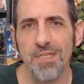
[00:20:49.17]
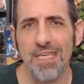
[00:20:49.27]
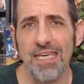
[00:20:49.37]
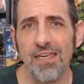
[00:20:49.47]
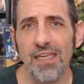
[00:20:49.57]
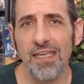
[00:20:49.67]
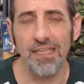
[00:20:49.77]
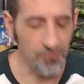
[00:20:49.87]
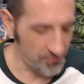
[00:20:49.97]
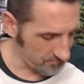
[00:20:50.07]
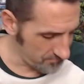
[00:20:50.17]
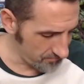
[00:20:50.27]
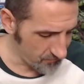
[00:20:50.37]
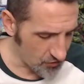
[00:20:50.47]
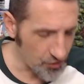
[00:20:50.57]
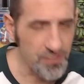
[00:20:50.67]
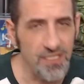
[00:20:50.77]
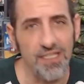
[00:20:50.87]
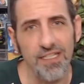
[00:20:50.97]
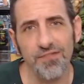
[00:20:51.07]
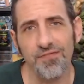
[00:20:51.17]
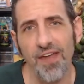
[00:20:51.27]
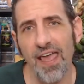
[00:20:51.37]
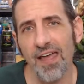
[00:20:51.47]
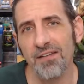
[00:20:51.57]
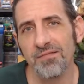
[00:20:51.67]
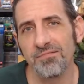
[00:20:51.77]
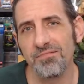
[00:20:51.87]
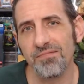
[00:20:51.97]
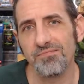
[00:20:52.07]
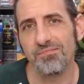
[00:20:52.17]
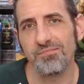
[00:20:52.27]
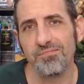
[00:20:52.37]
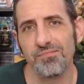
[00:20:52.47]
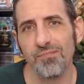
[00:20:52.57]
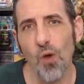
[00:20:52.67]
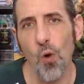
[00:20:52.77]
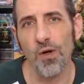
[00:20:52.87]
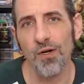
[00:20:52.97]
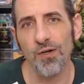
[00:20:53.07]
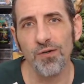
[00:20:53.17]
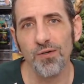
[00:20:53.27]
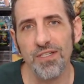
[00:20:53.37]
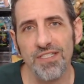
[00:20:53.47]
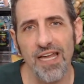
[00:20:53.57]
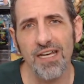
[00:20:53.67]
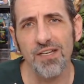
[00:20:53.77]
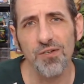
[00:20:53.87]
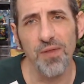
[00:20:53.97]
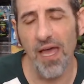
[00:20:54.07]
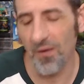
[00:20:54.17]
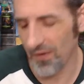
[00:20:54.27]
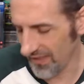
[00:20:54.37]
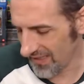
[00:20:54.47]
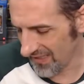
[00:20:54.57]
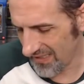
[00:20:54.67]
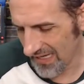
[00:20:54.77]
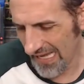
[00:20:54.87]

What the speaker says: geeky jersey fan owner decided to do that one because